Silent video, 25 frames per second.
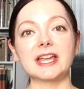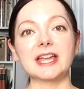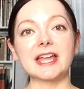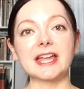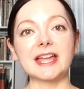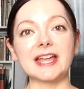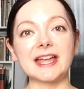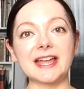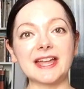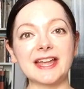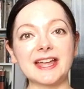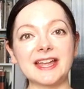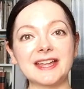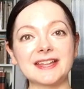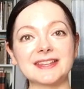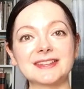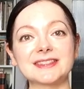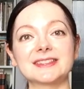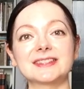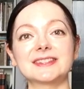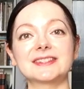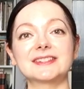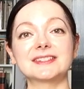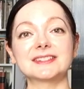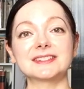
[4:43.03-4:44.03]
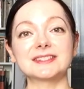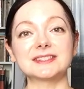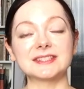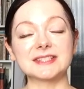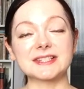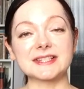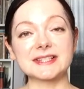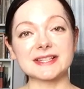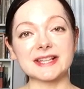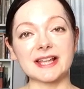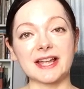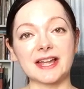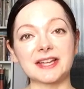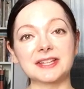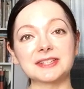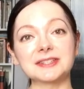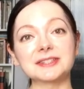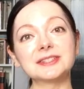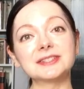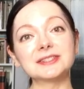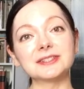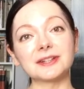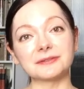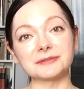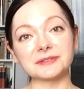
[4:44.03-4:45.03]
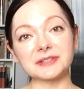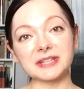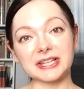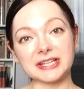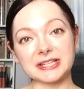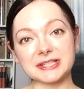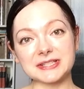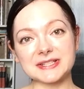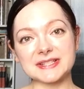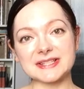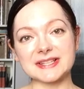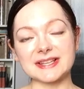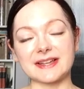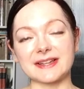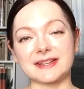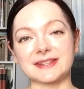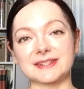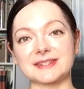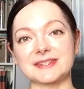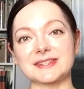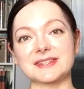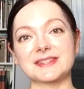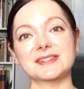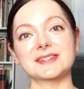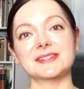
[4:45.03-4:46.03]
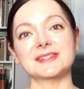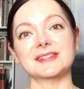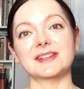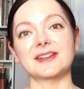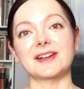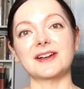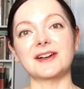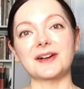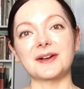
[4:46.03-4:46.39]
And the scent of incense